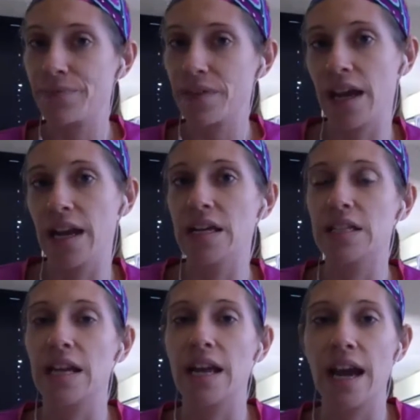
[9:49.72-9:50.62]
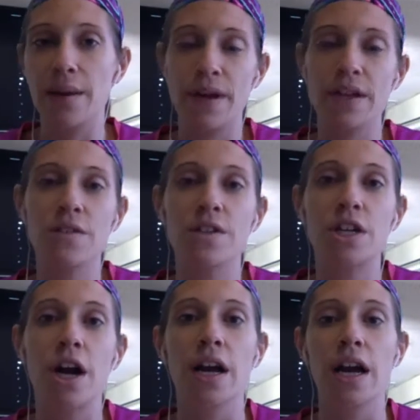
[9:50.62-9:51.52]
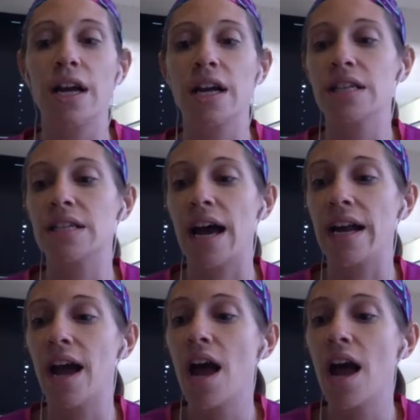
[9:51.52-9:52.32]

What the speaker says: And he said he had a picture of a Target, and he said,